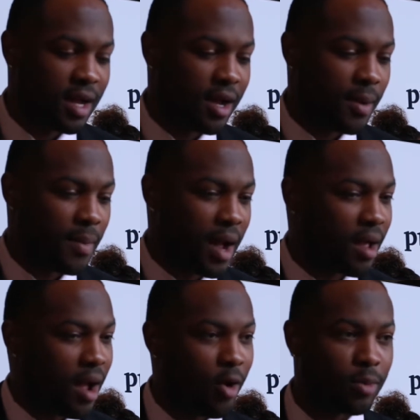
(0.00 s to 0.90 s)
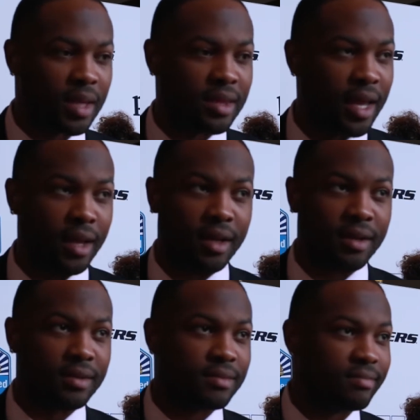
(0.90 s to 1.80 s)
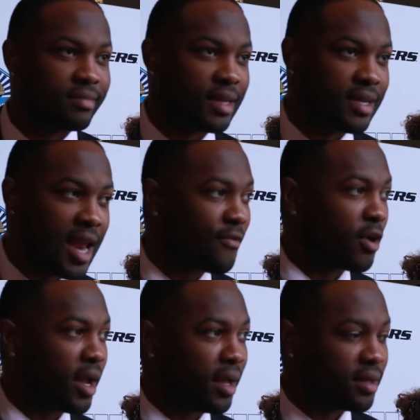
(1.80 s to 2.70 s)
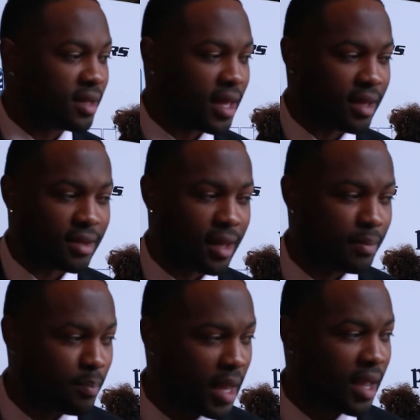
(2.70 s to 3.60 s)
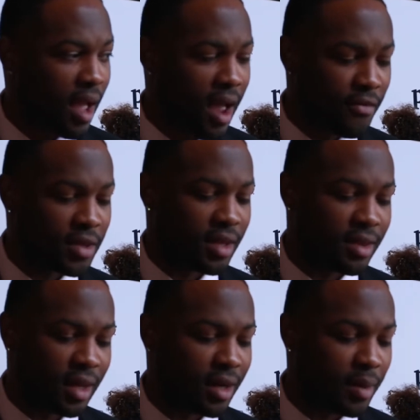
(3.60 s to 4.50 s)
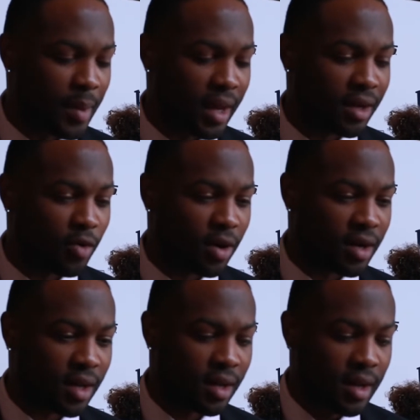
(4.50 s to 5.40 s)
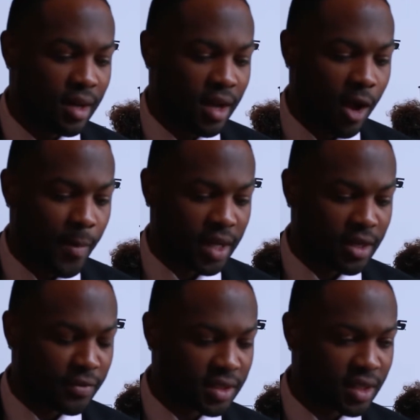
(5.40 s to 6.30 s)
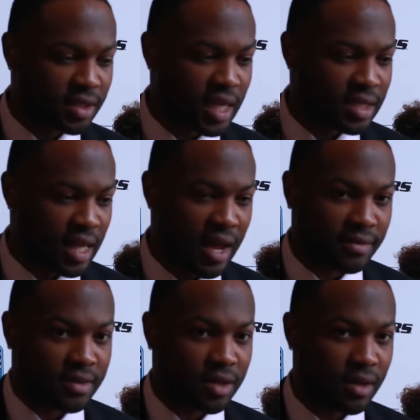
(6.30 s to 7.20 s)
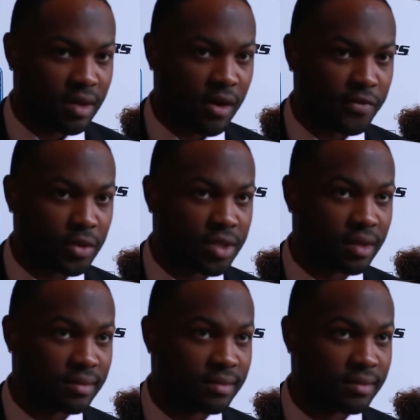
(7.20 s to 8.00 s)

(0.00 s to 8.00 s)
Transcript: I hope that they never end and that they make everything that they need to make in order to help make a difference in these kids' lives. They're our future.